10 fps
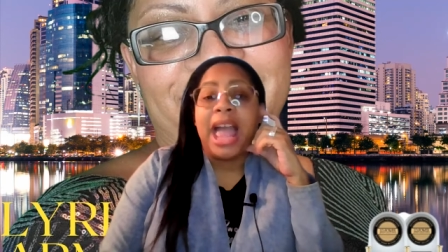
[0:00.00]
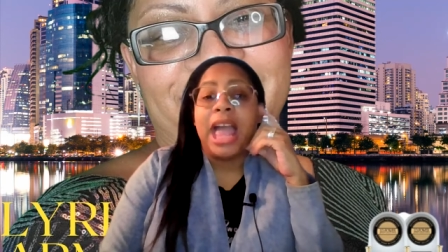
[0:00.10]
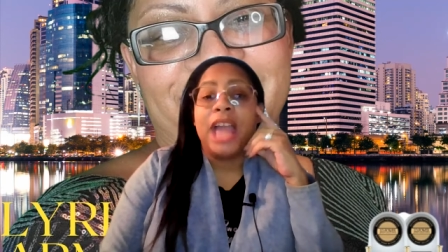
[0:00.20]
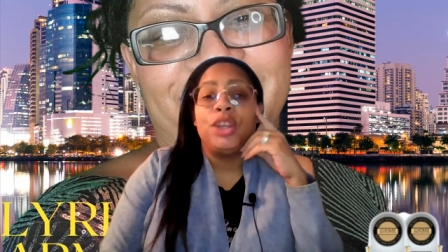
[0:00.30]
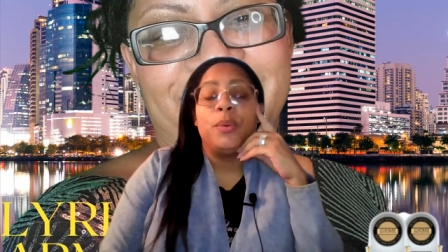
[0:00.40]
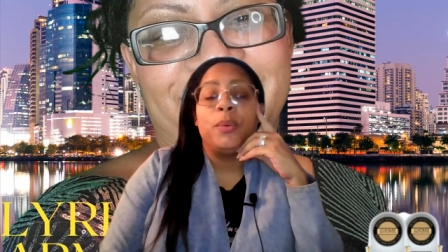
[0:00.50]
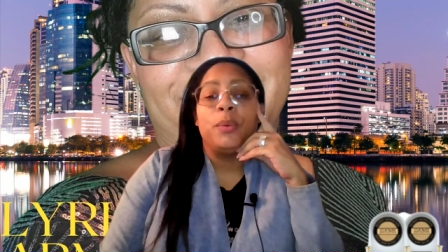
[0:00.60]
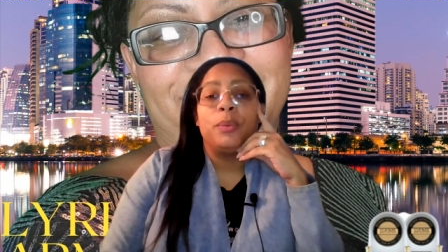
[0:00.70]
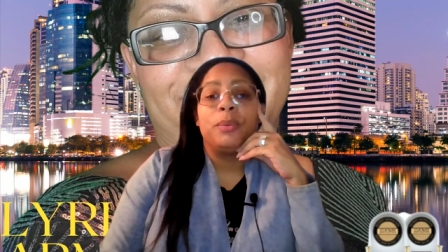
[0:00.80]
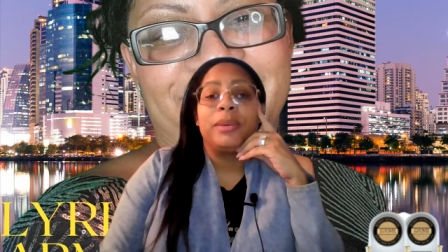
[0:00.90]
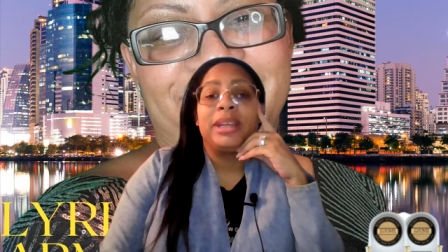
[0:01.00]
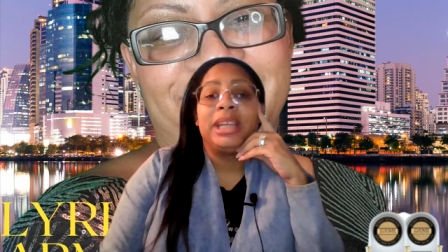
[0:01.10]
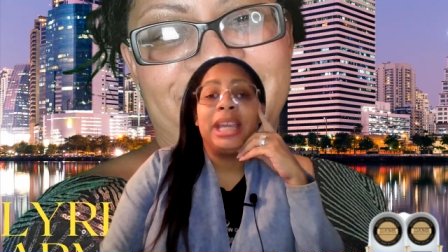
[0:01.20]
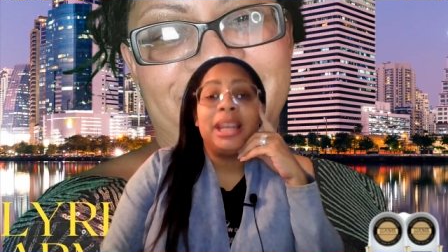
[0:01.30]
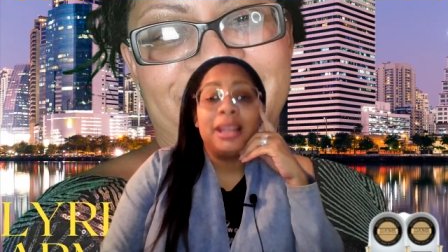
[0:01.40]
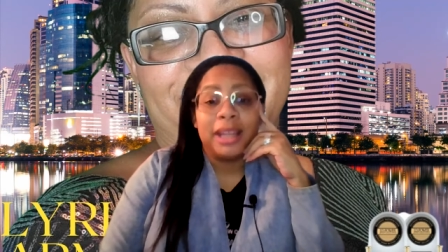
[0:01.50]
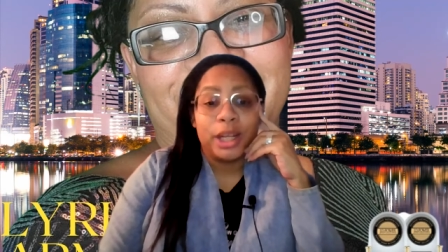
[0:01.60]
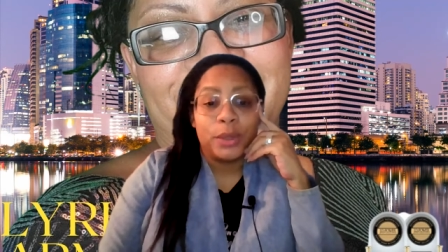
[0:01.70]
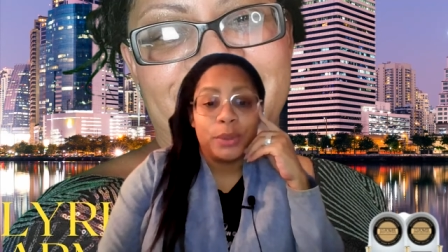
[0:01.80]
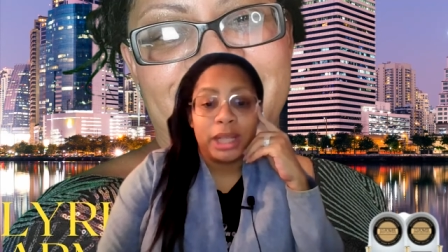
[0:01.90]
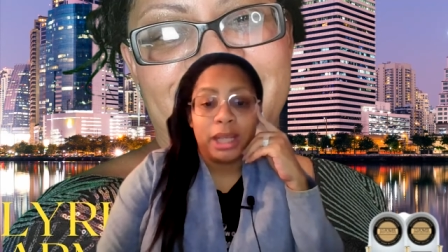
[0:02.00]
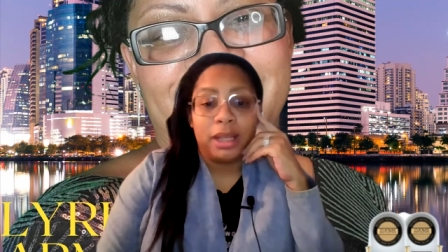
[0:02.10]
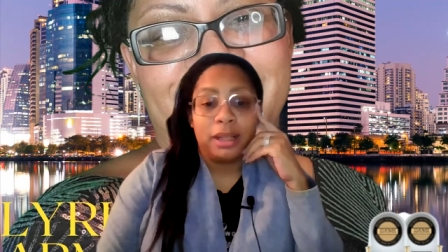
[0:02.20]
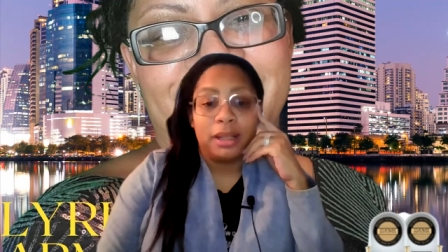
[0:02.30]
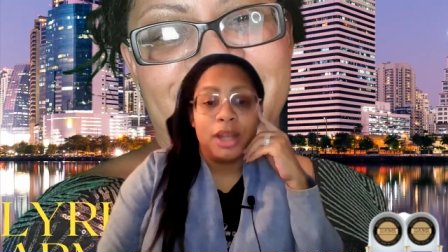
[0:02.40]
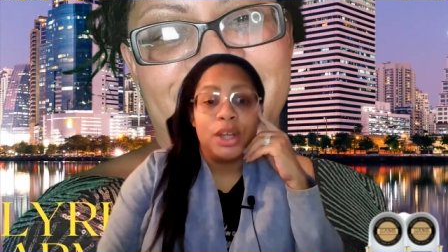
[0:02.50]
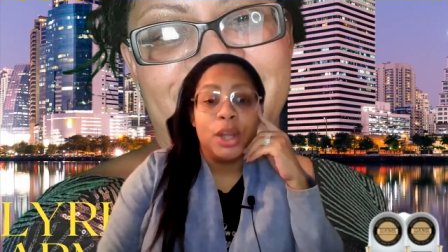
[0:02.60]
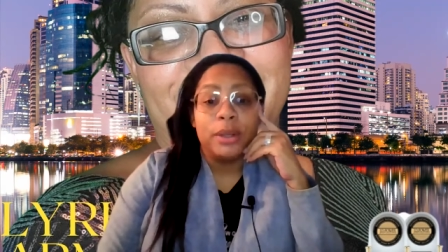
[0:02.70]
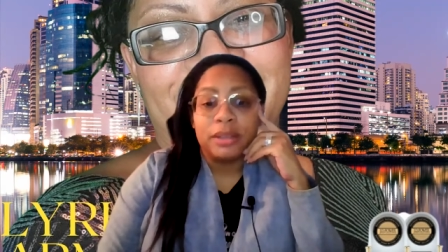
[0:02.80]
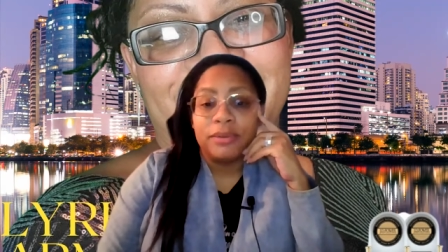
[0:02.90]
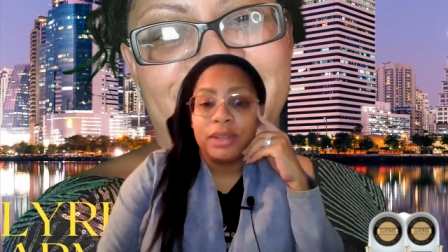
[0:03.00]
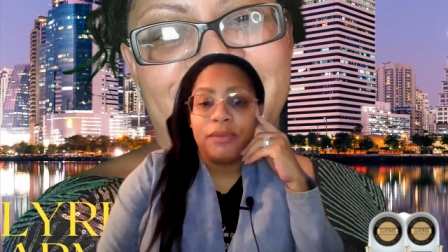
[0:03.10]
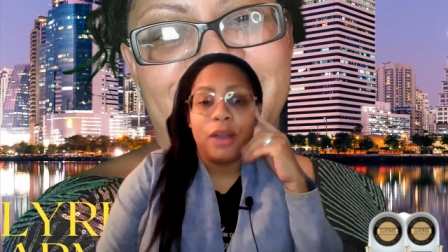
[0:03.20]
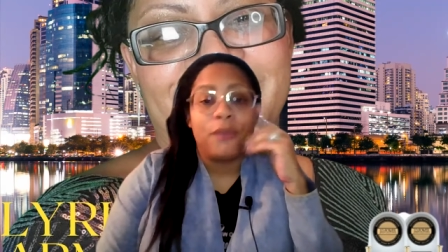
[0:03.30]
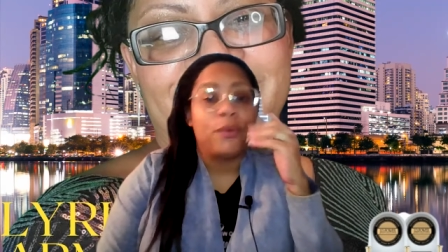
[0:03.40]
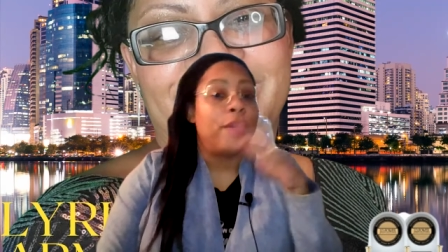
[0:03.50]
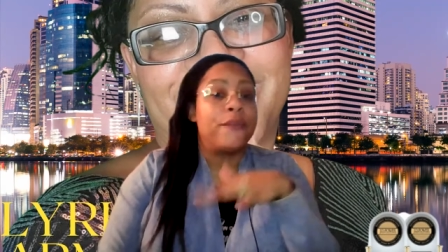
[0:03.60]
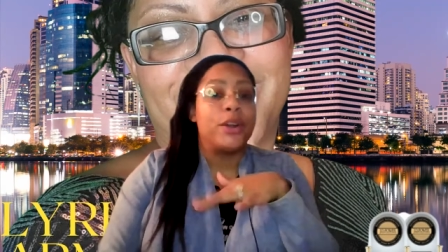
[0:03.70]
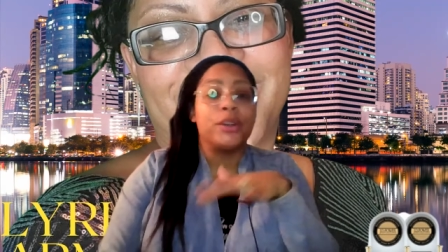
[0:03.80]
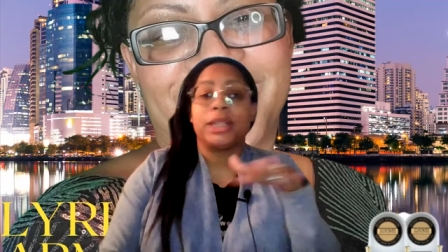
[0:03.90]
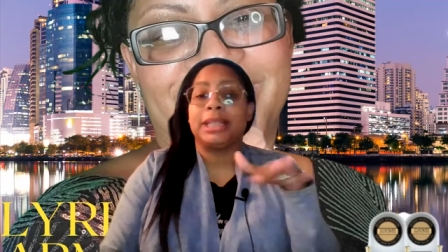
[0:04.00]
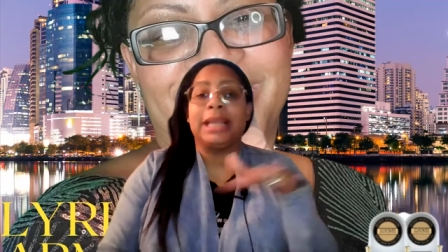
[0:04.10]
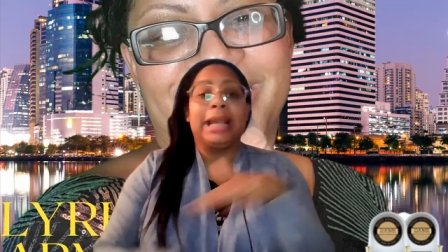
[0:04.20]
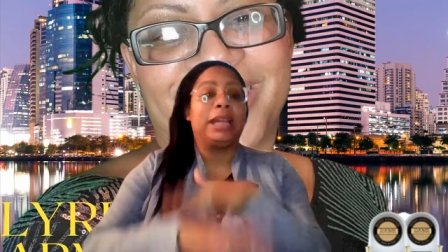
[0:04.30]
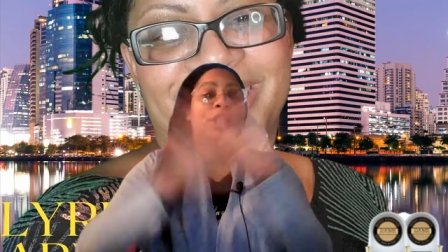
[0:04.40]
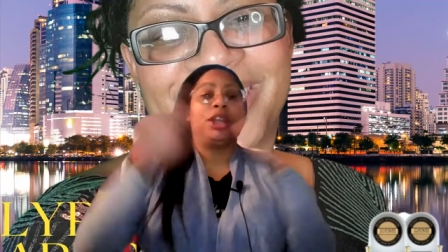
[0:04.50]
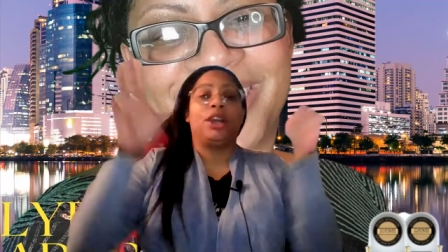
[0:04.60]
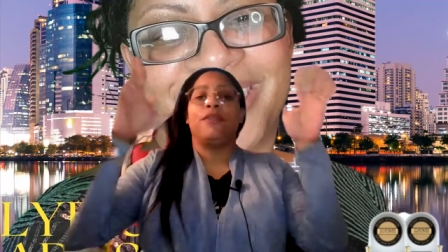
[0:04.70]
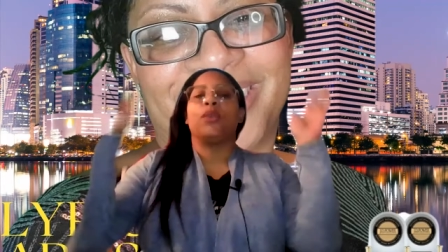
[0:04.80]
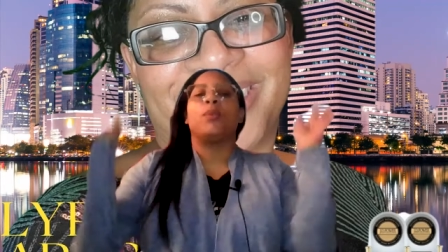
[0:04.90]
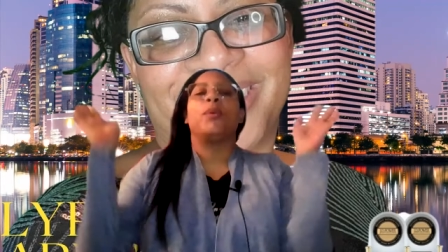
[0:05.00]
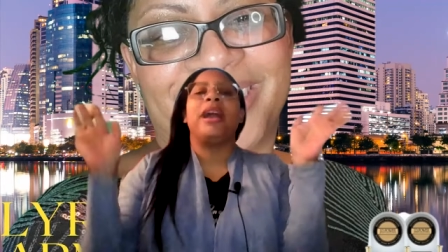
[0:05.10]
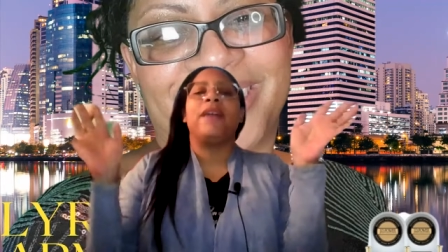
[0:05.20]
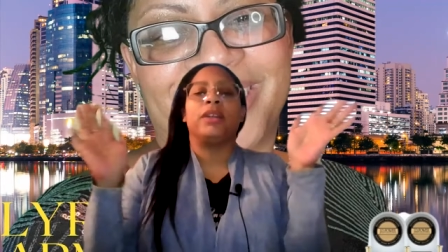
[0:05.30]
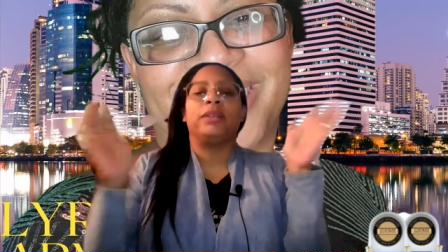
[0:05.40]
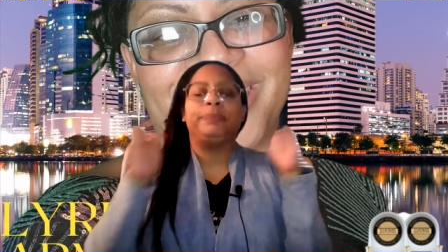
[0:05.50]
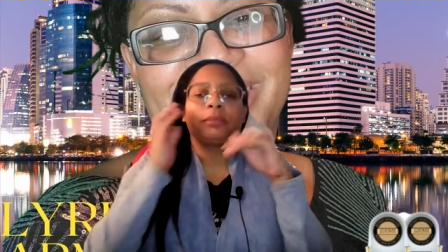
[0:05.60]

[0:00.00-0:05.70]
and you get an NOD, a notice of default, for a first, a second, a third, a fourth, whatever,